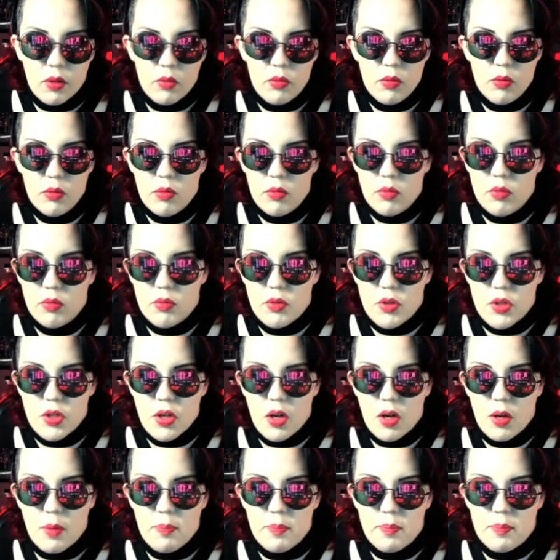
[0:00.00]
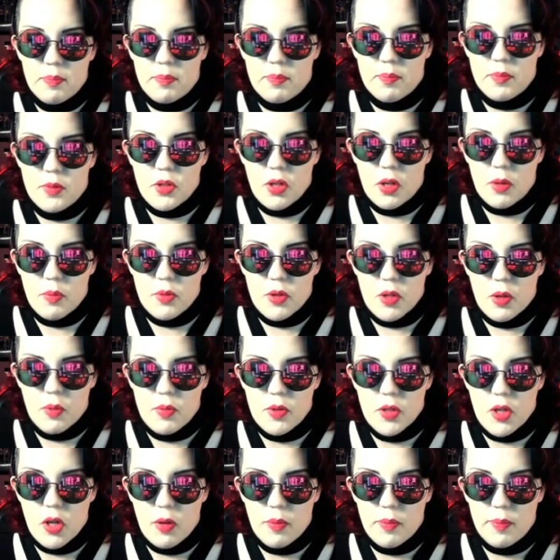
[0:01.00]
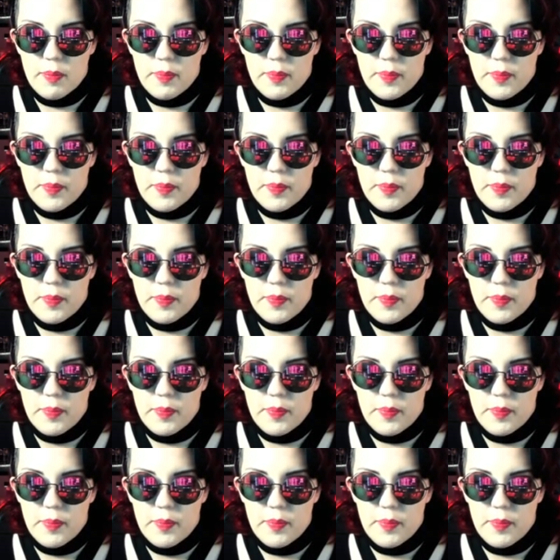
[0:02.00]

Ooh, sharp. Sharp, sharp, sharp.